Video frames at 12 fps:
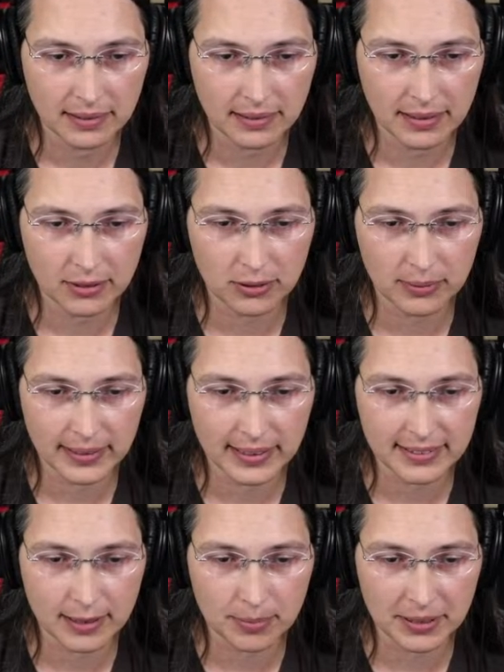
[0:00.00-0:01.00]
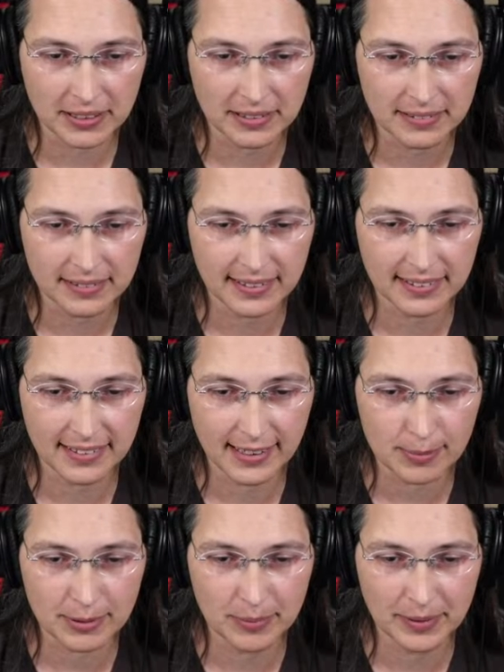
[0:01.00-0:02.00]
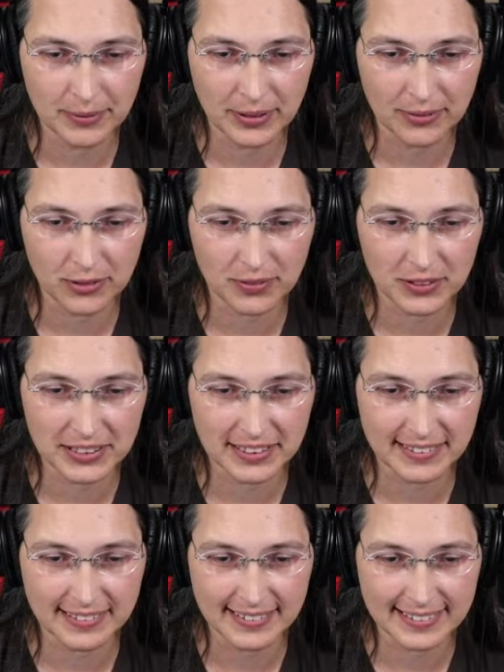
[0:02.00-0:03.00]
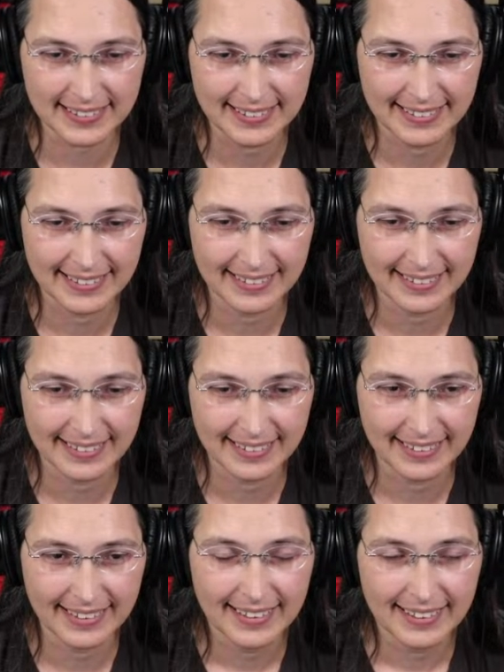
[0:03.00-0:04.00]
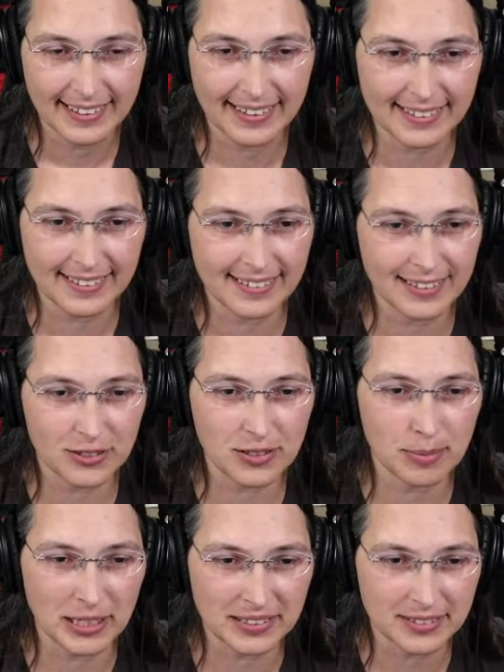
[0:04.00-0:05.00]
I don't know why that's happening. That didn't happen to me when I was first testing this. There's the bug.